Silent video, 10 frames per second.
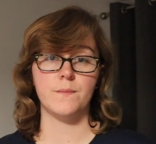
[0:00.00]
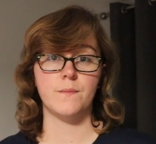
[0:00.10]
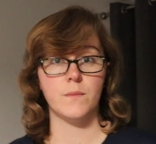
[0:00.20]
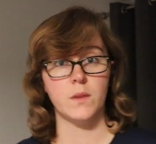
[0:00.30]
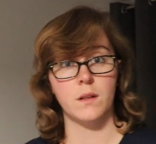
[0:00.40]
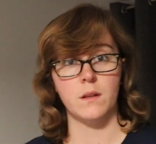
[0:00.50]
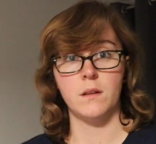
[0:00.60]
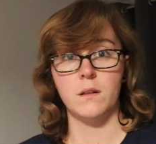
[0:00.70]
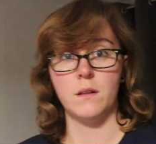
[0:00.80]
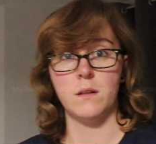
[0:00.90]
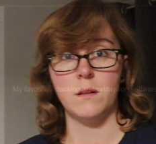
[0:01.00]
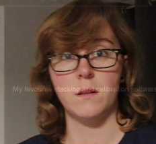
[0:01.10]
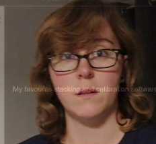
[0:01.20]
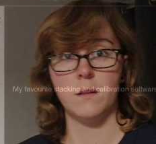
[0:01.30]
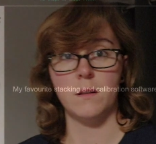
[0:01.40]

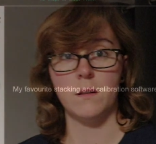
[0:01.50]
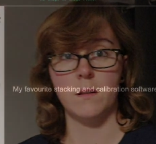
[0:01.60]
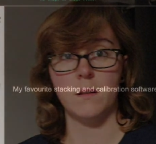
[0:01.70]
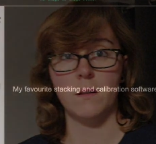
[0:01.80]
Nothing is said.